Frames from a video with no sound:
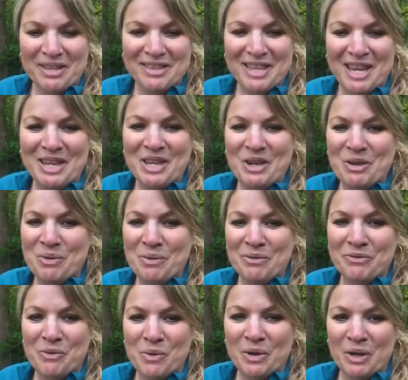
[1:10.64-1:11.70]
Thank you
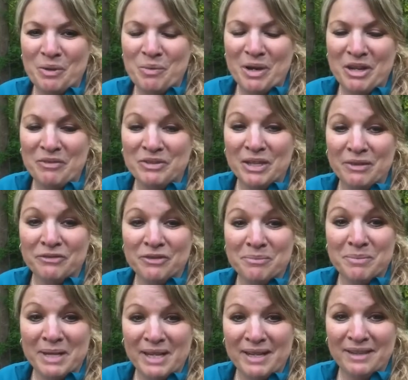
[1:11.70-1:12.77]
for what you've done for
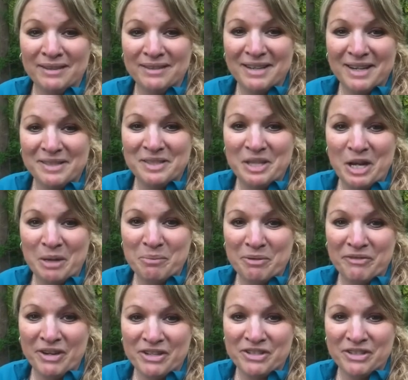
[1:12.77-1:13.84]
me as a young
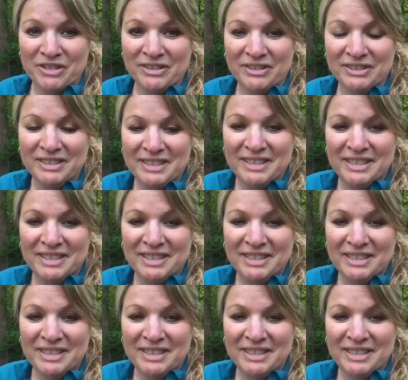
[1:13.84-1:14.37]
professional.